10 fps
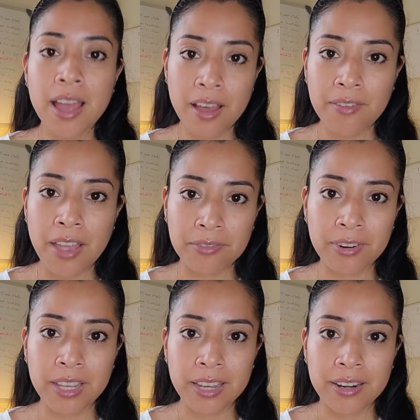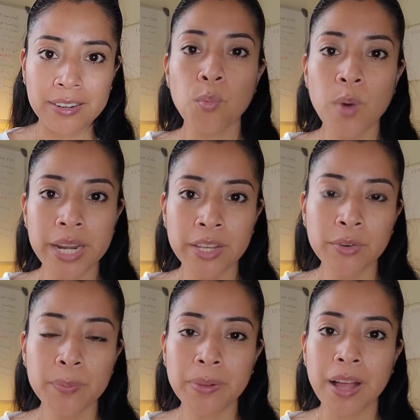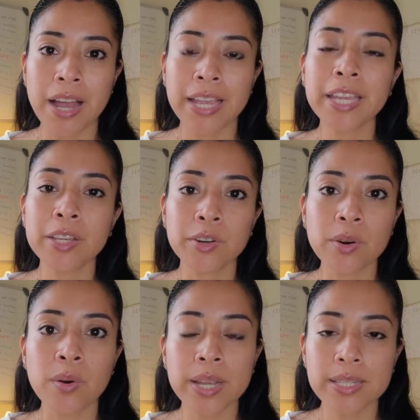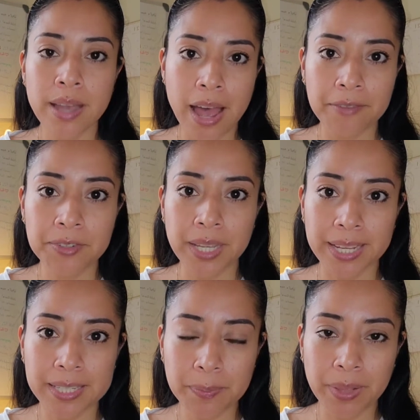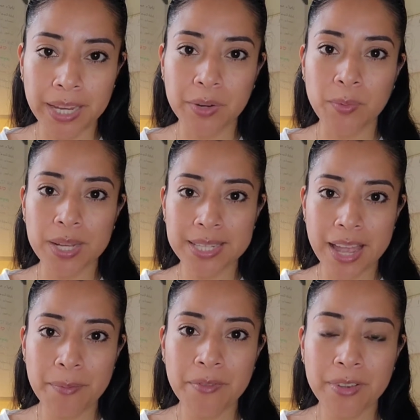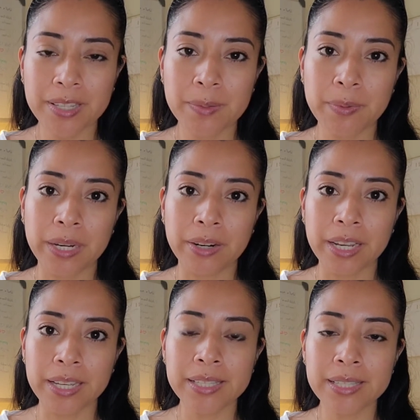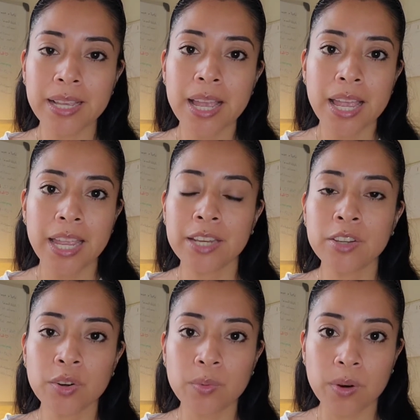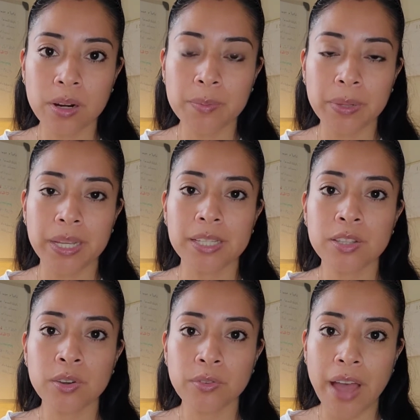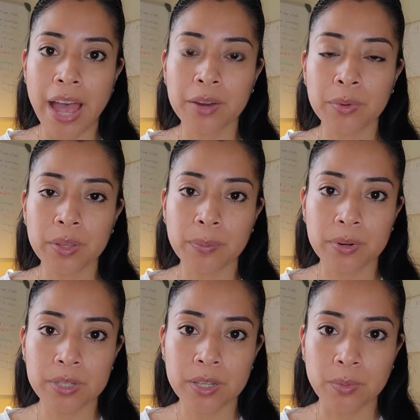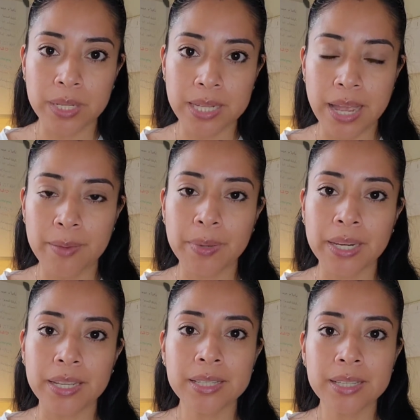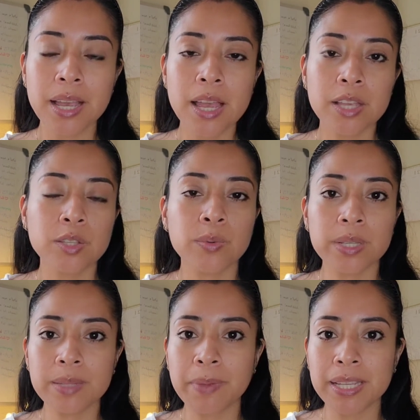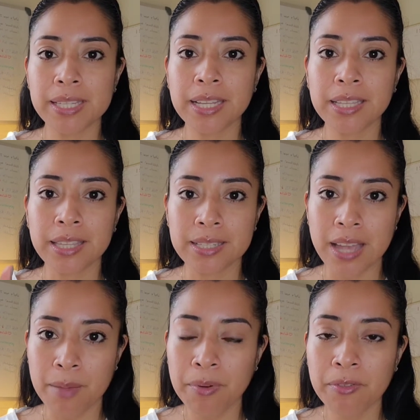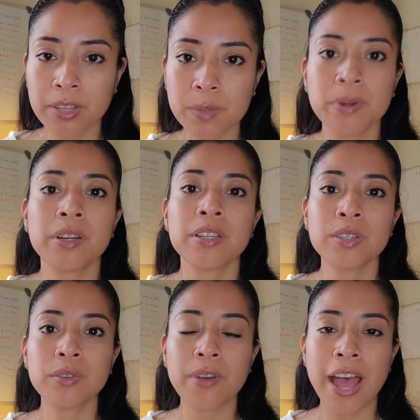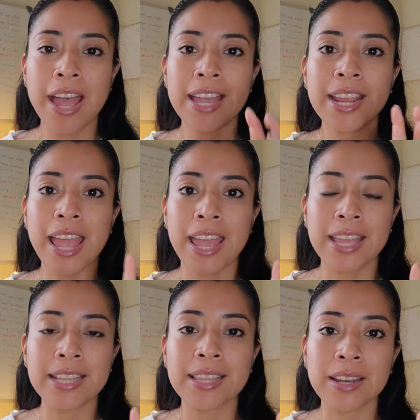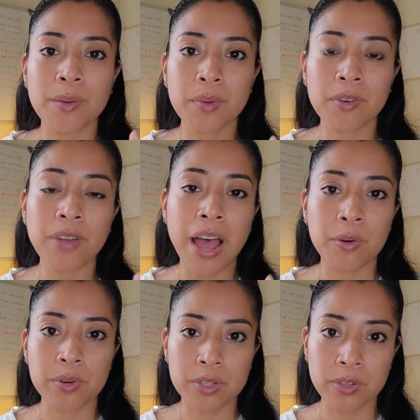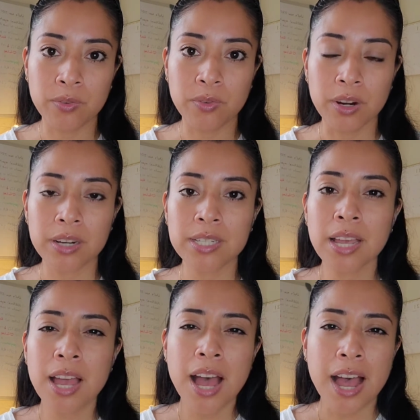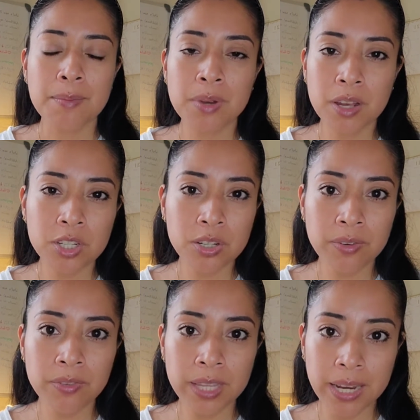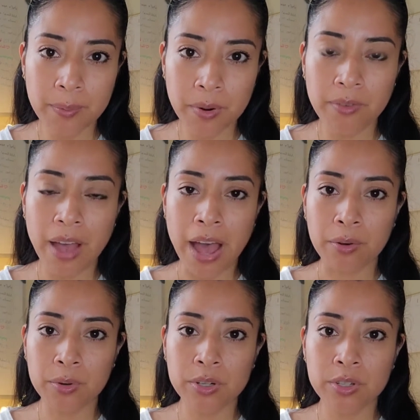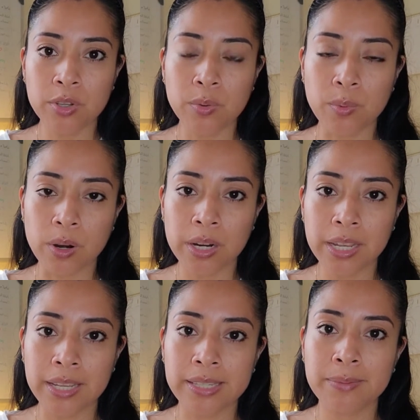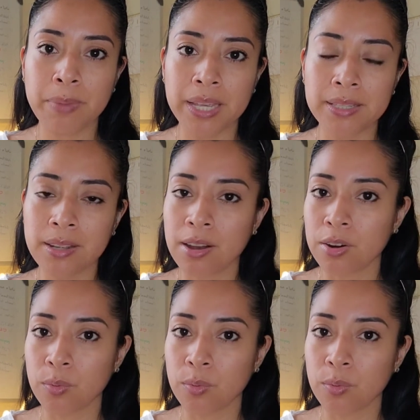of every year. When you apply, you're going to have to explain what type of experience in your workplace you've had with a person with diabetes. So it's basically the type of experience you've had and the number of hours you've worked. I'm not sure if the number of hours you work is based on a